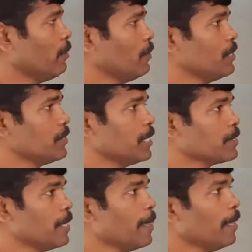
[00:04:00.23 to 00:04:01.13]
all these things.
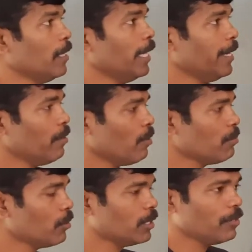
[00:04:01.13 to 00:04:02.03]
And one
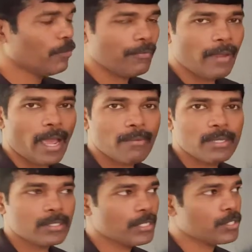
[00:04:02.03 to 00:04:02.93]
more thing what we have
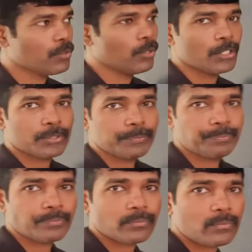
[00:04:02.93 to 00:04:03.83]
discussed was
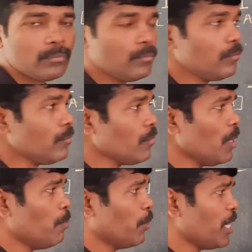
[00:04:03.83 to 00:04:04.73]

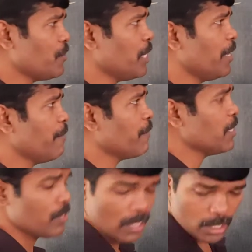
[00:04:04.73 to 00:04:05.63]
potential
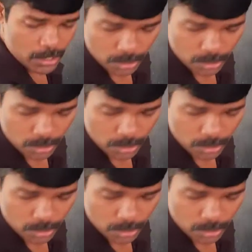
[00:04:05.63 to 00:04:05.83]
difference.